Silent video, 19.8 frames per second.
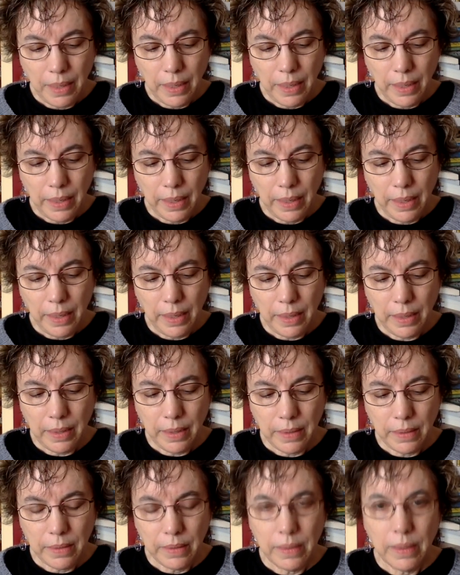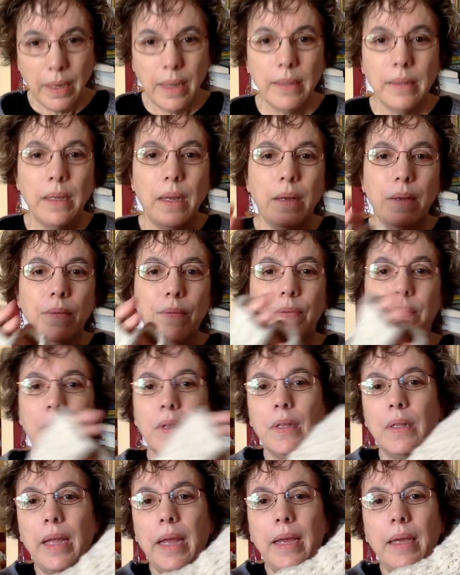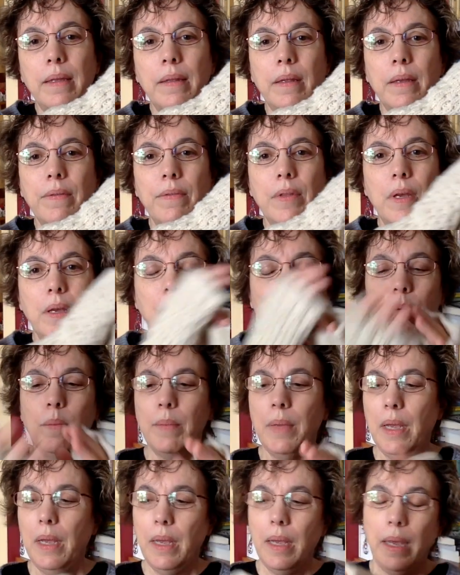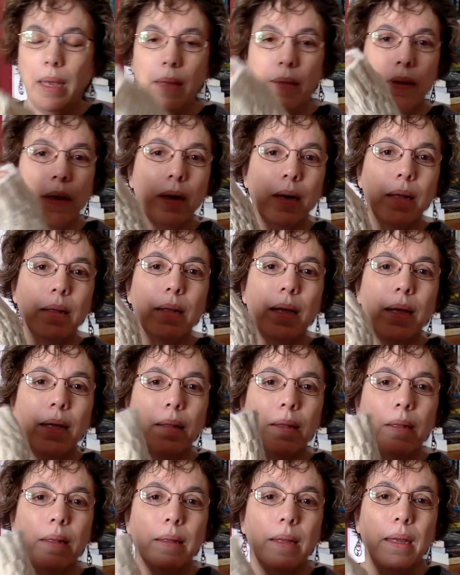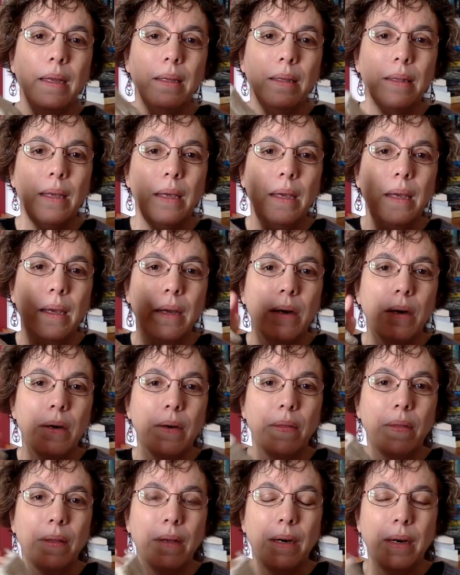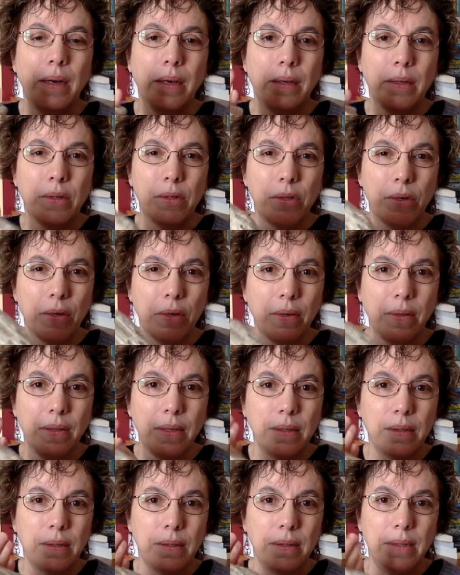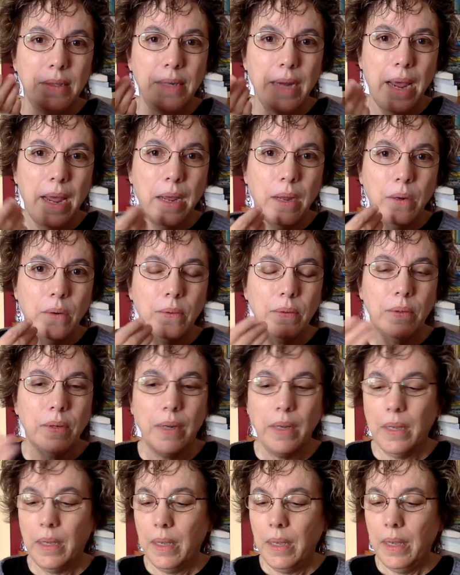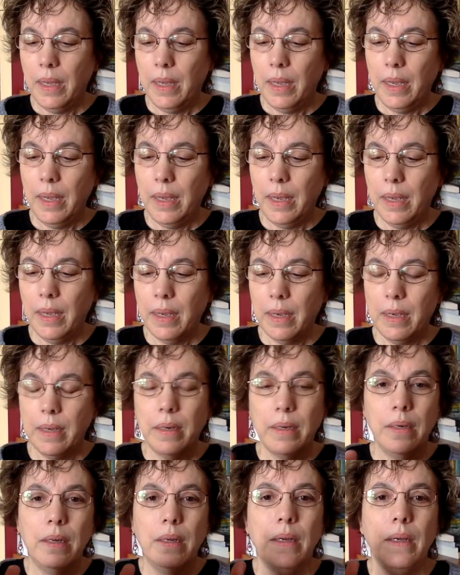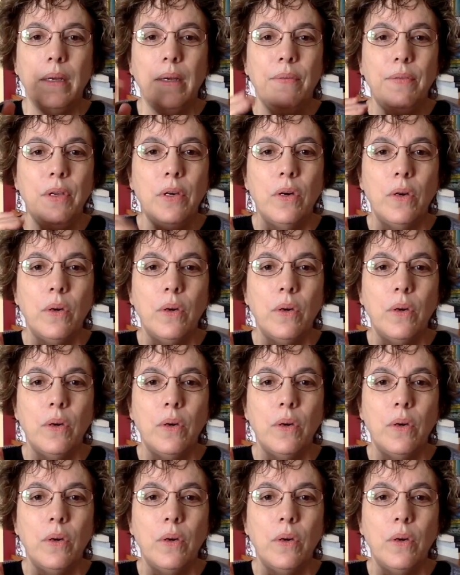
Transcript: And I love the length of them. And then I like the length here that I can turn this down. And if you're